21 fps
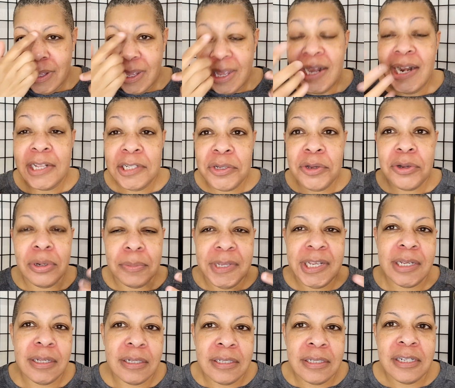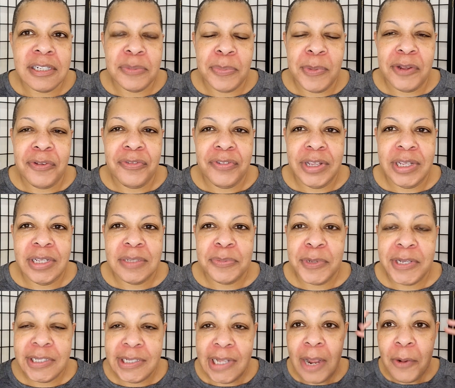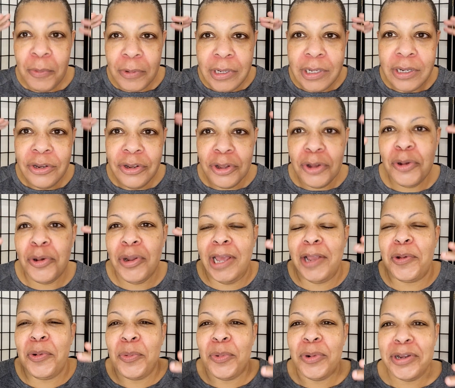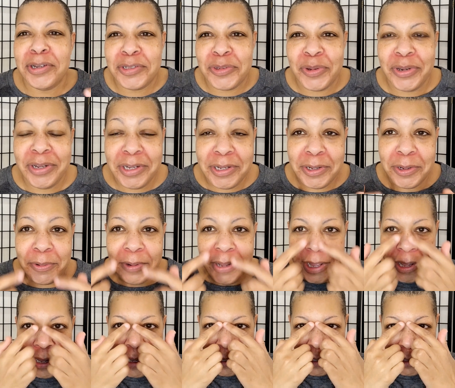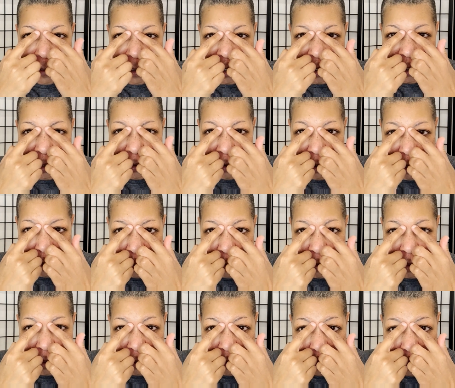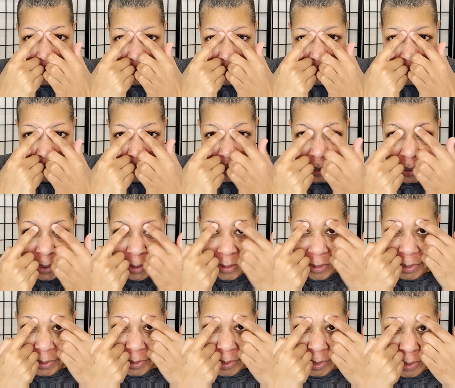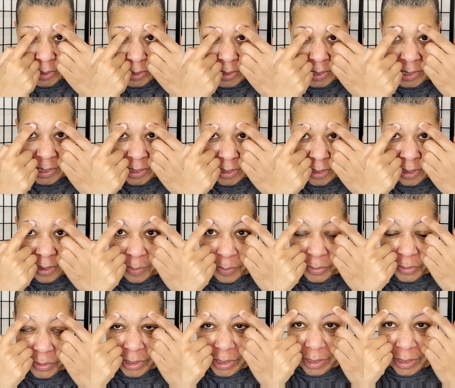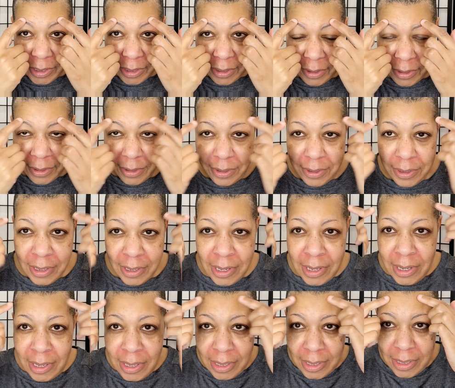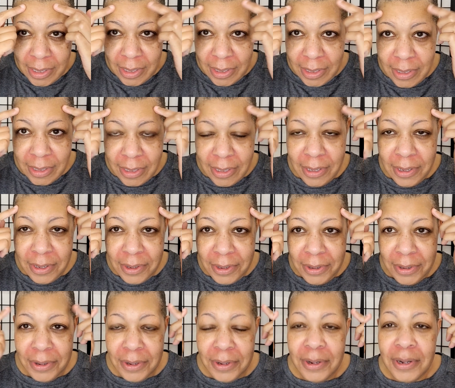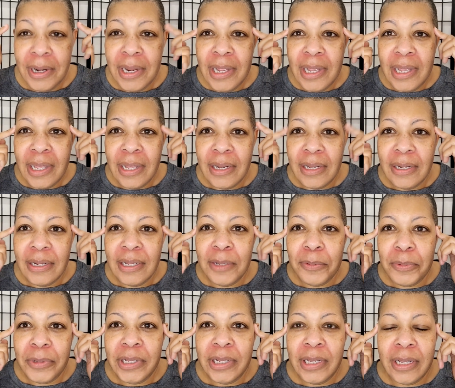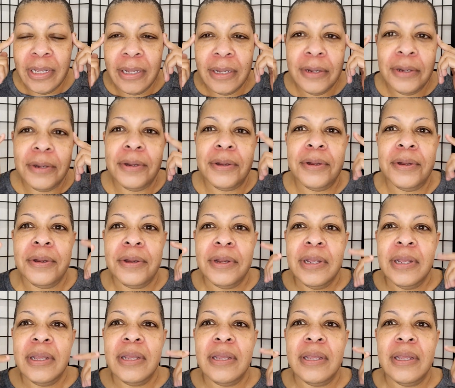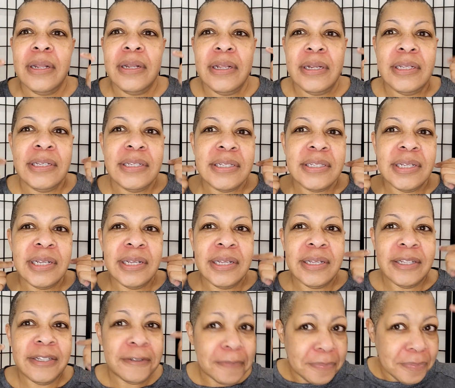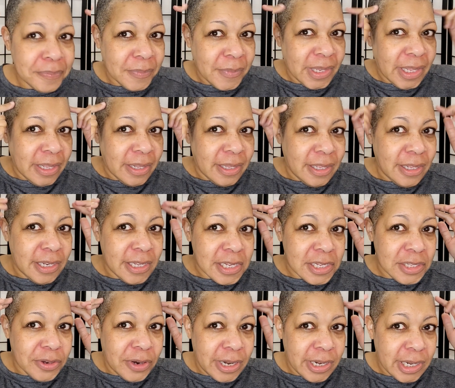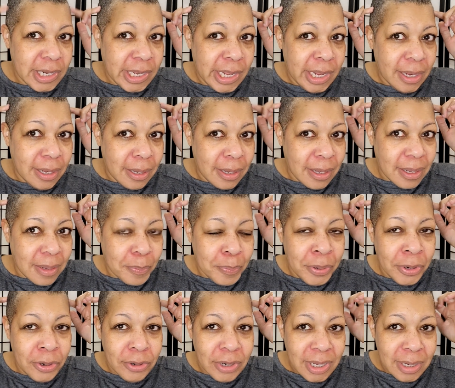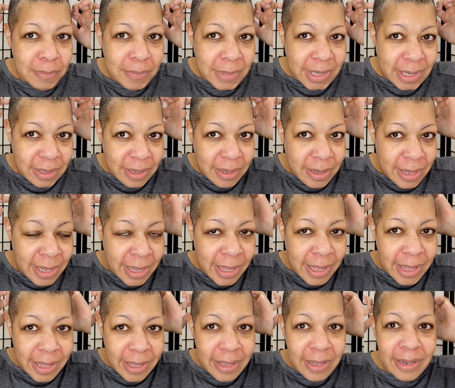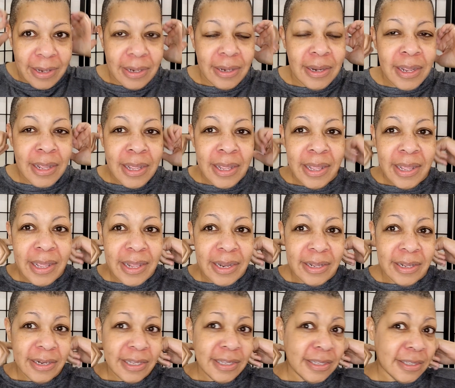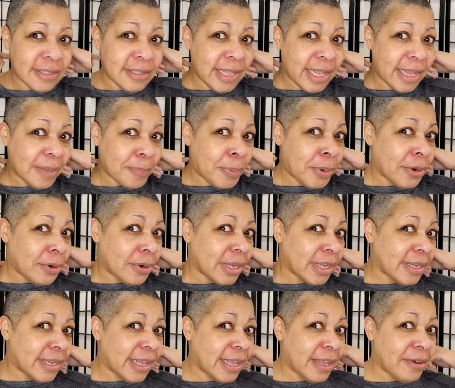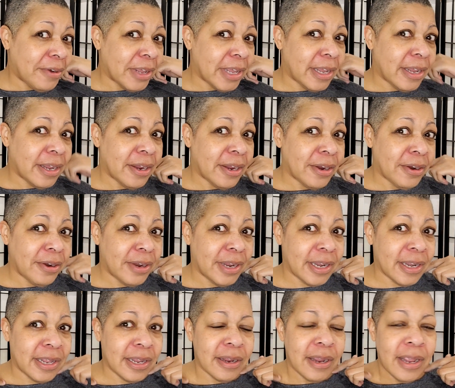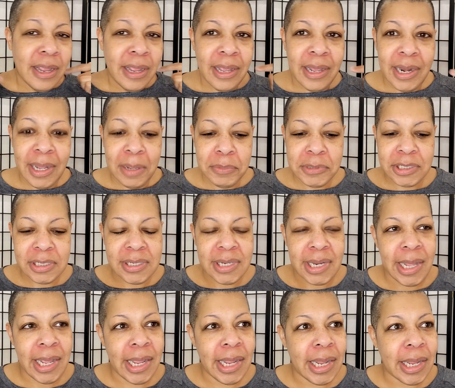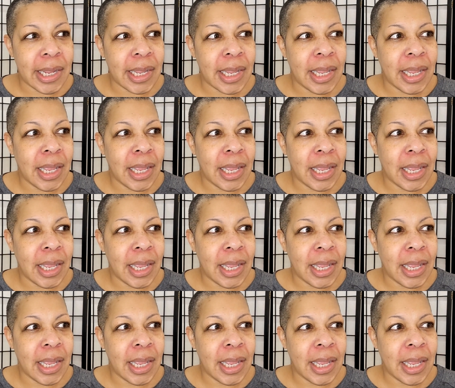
and I told him he could touch my face, because I want to know, like, where it's going to go. So he started with, there'll be some here, and then like a couple here, and here, and then he went here, and then he said, and then he started like poking my head. And then he's like poking down here and here. And I'm just like,